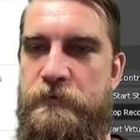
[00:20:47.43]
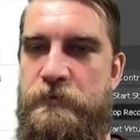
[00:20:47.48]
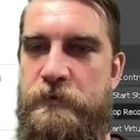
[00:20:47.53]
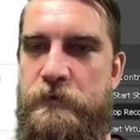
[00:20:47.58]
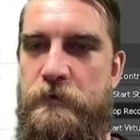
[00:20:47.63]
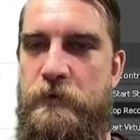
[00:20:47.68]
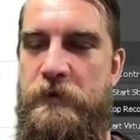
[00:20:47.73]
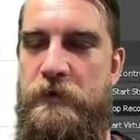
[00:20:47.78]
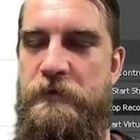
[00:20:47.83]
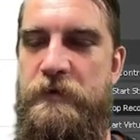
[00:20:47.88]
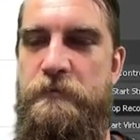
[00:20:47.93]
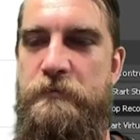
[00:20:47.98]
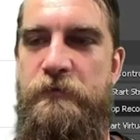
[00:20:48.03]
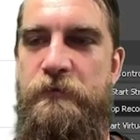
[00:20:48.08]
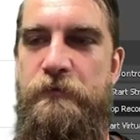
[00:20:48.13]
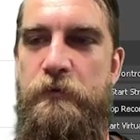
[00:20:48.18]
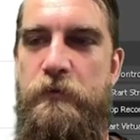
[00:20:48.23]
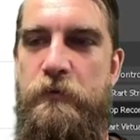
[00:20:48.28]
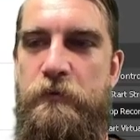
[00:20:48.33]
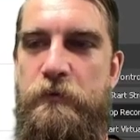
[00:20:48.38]
So I think
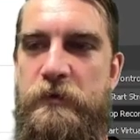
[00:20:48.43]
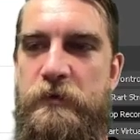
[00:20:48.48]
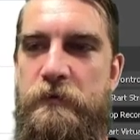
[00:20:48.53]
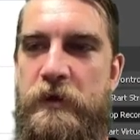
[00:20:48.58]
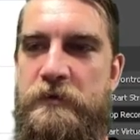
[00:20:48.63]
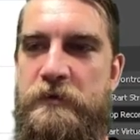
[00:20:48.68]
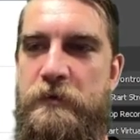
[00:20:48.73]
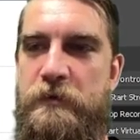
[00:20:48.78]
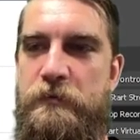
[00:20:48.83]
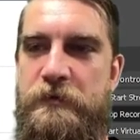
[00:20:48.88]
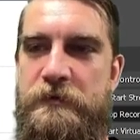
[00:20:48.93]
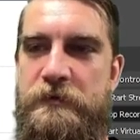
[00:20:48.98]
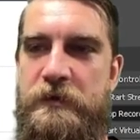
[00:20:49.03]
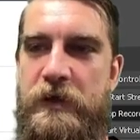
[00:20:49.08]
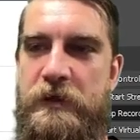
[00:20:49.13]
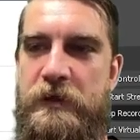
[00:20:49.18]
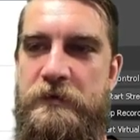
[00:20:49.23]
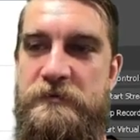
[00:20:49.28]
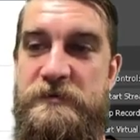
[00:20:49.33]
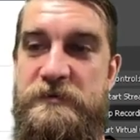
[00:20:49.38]
before we wound up with
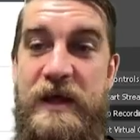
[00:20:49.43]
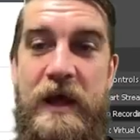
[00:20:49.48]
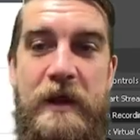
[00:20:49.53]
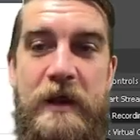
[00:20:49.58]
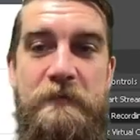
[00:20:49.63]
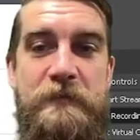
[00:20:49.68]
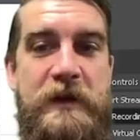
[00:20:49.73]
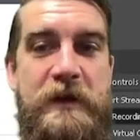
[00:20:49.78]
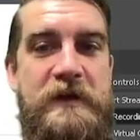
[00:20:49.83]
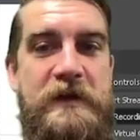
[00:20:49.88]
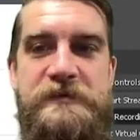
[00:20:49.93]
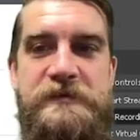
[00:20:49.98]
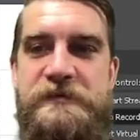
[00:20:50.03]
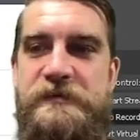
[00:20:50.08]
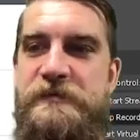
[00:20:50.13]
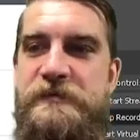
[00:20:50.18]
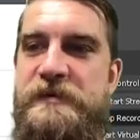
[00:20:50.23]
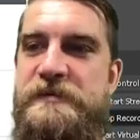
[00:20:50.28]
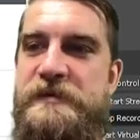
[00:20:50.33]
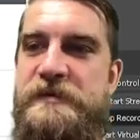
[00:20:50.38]
9 or 10
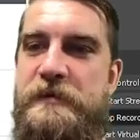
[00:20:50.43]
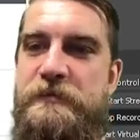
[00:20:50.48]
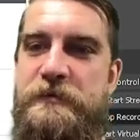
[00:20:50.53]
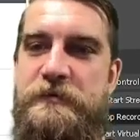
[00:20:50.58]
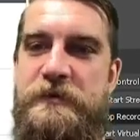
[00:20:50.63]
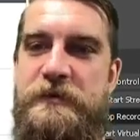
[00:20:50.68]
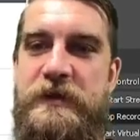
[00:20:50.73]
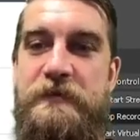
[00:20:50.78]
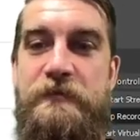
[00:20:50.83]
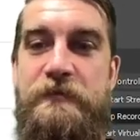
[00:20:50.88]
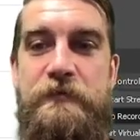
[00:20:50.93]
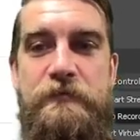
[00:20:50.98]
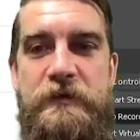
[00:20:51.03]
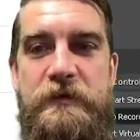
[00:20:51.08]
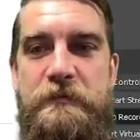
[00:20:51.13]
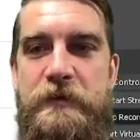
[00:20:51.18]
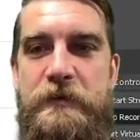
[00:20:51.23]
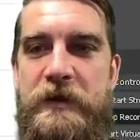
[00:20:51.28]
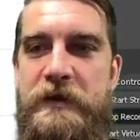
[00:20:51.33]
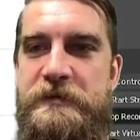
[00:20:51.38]
pages of these. Now we only have
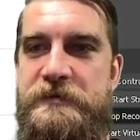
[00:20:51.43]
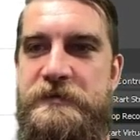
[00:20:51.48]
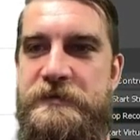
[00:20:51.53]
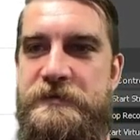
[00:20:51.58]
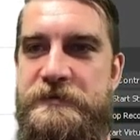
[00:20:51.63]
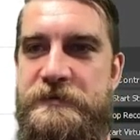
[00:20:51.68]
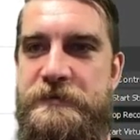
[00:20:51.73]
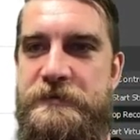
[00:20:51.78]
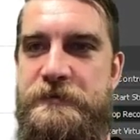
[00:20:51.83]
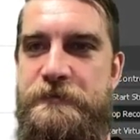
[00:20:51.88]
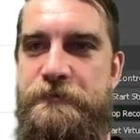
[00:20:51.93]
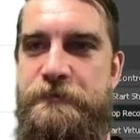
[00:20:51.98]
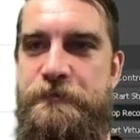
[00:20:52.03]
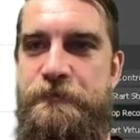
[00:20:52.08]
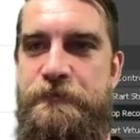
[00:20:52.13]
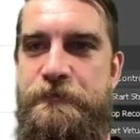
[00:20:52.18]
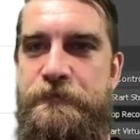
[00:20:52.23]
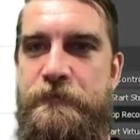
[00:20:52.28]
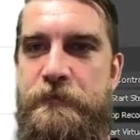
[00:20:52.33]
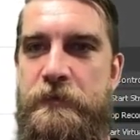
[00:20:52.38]
3 pages.
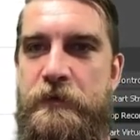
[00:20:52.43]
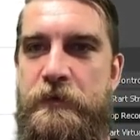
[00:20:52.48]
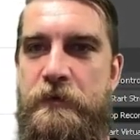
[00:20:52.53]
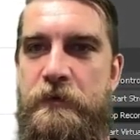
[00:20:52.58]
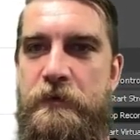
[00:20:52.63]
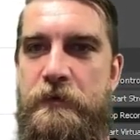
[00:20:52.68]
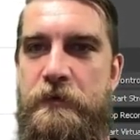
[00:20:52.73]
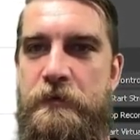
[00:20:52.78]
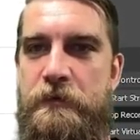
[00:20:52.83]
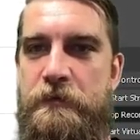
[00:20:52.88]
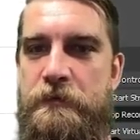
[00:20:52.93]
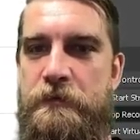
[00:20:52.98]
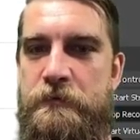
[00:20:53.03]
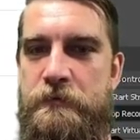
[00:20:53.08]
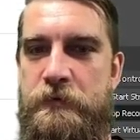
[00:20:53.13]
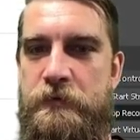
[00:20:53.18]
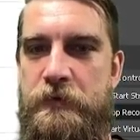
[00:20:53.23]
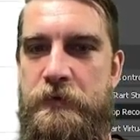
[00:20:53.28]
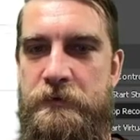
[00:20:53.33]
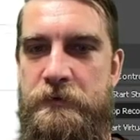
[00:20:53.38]

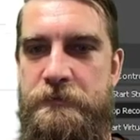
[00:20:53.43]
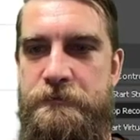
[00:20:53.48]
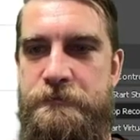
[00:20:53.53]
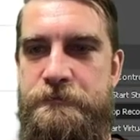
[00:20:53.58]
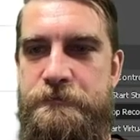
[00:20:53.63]
Okay.